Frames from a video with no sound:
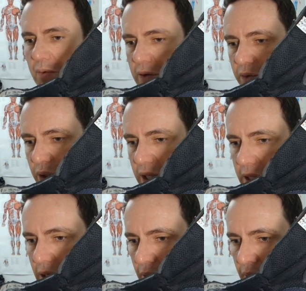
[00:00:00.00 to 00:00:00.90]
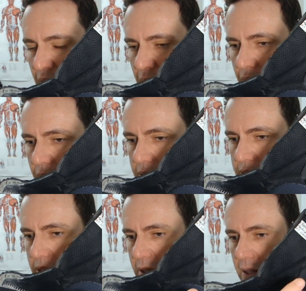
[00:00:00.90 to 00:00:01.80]
have a look here, you can
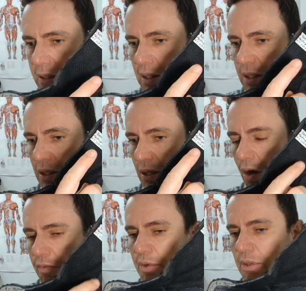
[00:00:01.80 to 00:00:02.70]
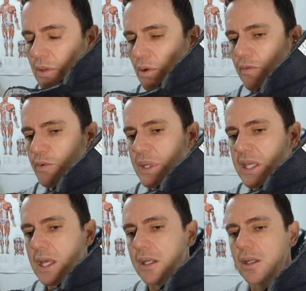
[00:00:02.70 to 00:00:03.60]
see that often we
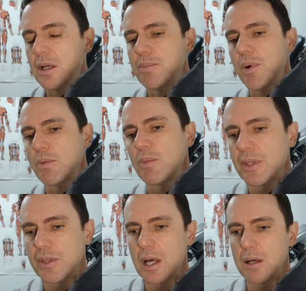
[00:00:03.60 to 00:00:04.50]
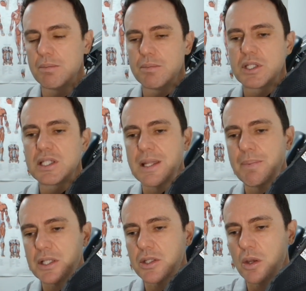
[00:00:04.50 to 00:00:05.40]
get a problem with
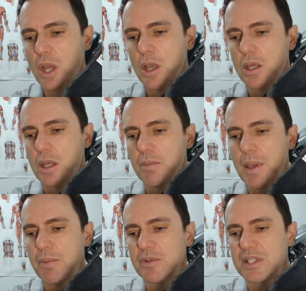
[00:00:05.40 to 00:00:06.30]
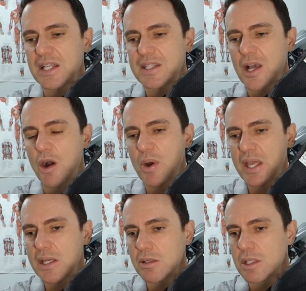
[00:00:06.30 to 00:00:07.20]
slipping. So people start to say, oh, my
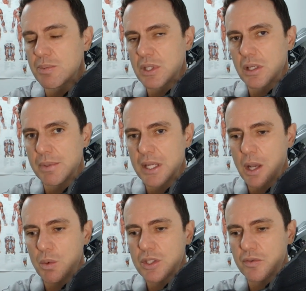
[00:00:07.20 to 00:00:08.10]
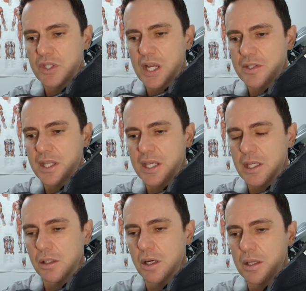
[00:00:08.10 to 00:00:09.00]
heel slips a little bit now once I've changed the
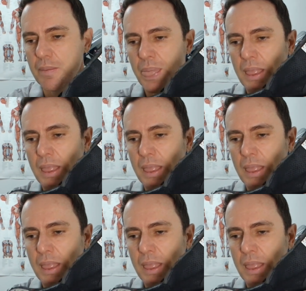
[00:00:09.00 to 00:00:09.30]
heel height.